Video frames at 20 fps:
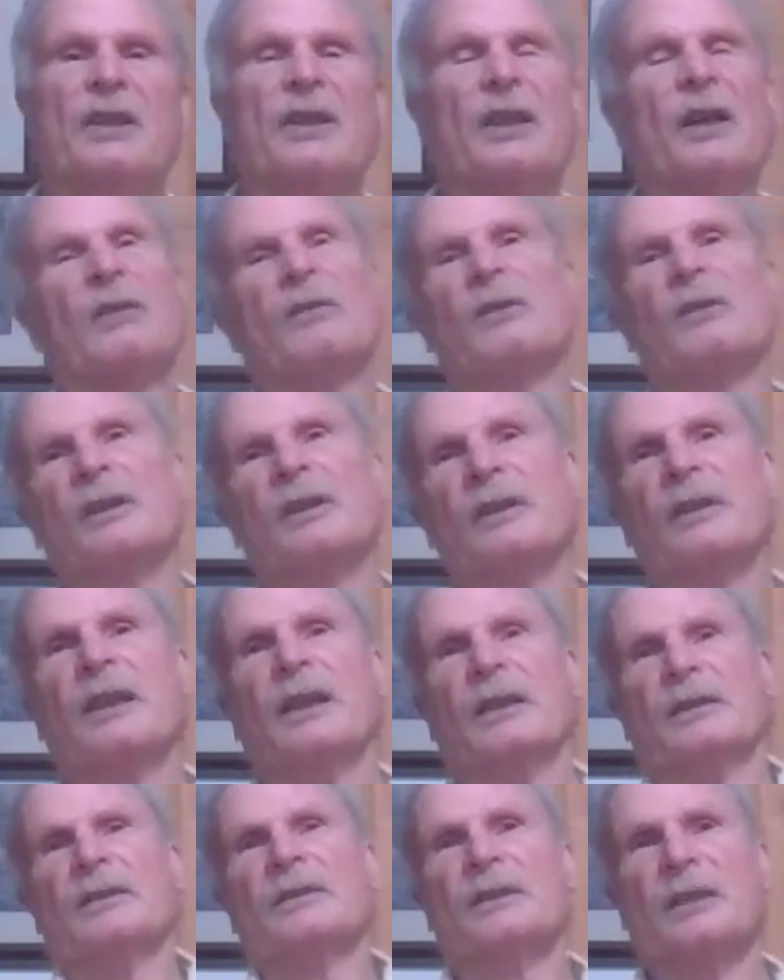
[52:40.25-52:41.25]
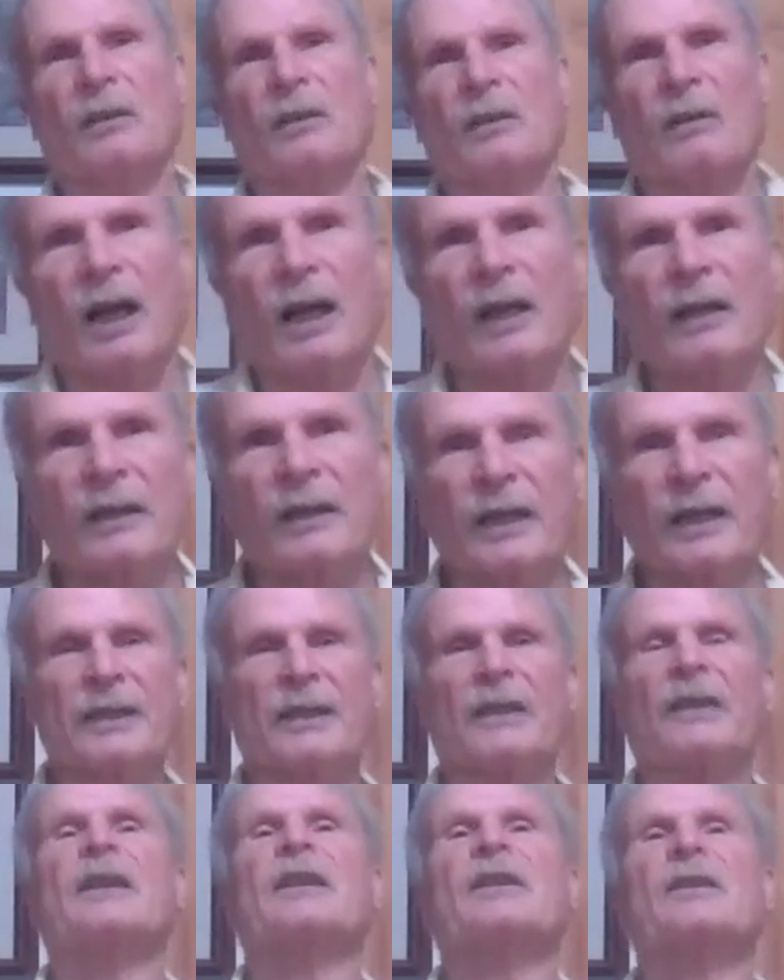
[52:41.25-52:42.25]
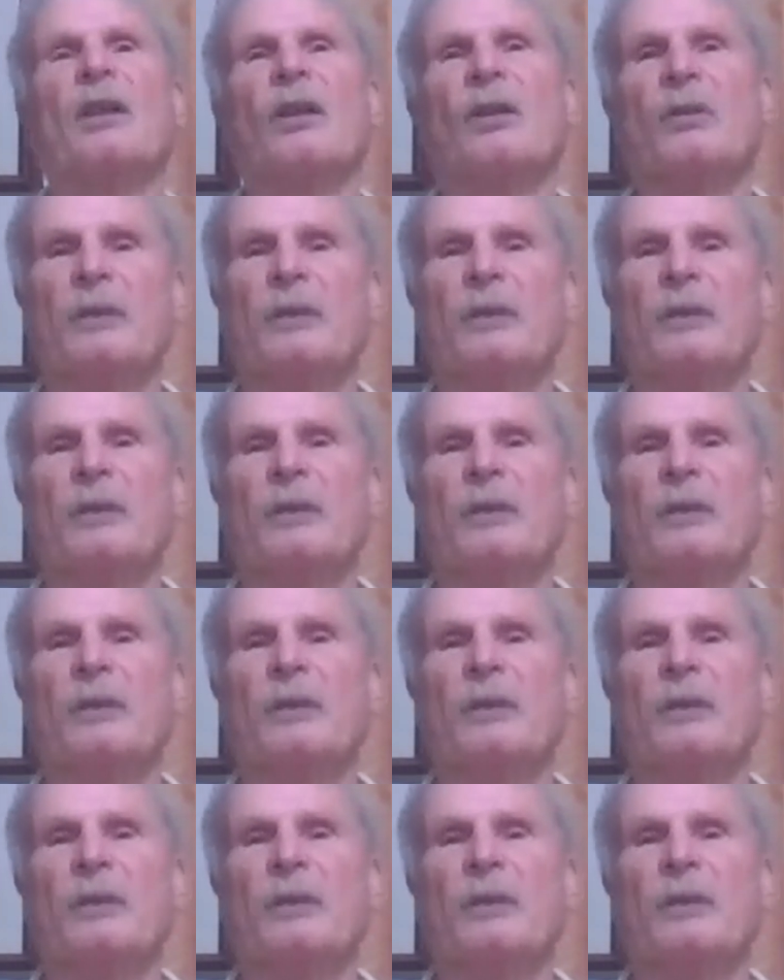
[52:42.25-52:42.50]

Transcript: So they did this